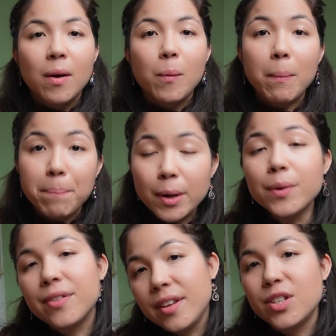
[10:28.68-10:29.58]
What
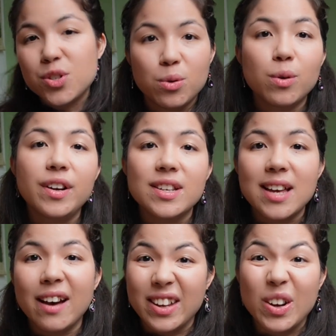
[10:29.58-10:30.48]
both these stories
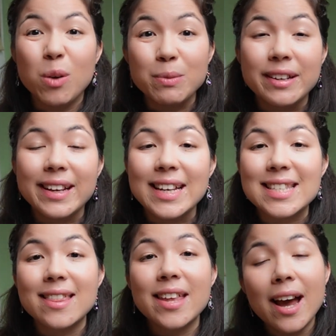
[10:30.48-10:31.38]
have in common
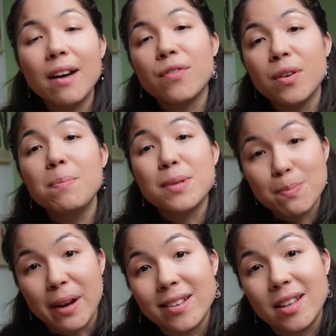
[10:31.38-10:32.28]
is that they are from the
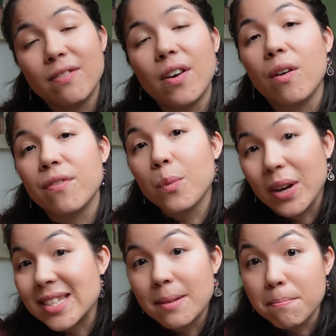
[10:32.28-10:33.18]
perspective of the
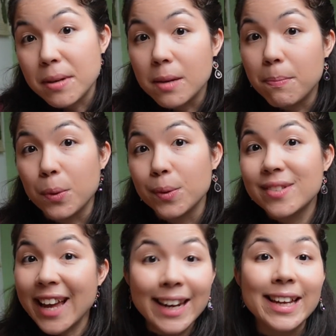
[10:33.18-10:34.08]
Western people
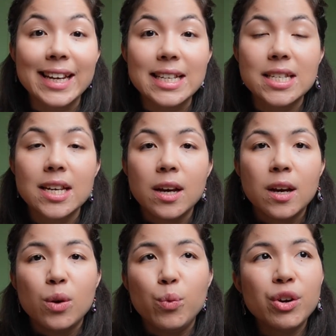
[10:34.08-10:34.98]
telling it.
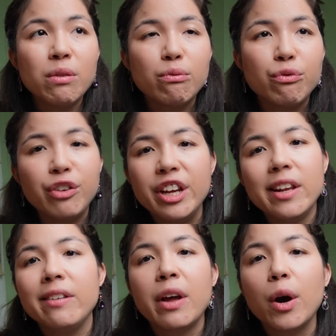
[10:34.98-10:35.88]
We don't
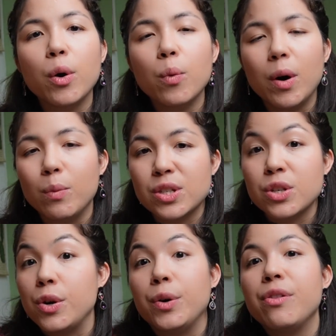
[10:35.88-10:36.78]
really know what was
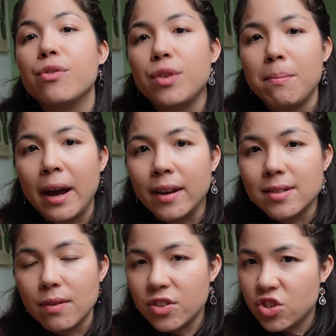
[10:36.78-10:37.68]
going through the
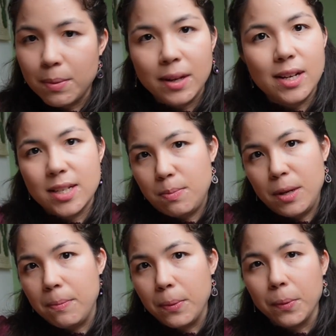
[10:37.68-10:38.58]
minds of the Japanese
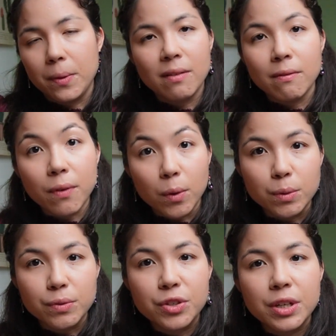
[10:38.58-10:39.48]
people
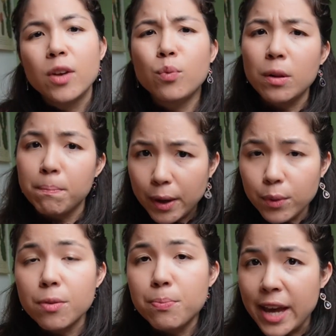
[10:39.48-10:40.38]
involved. And while
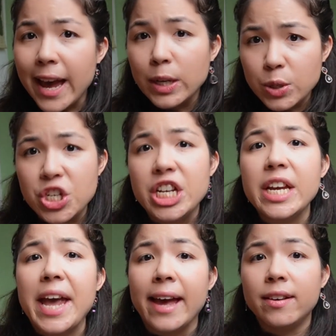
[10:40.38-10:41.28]
both Pierre
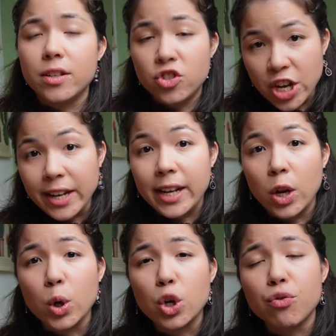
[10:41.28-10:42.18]
Loti and Jenny
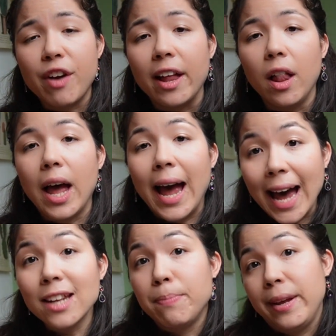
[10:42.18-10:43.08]
Long Corel
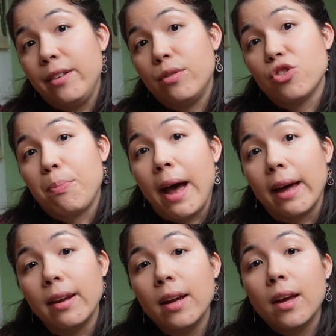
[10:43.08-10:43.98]
had been to Japan,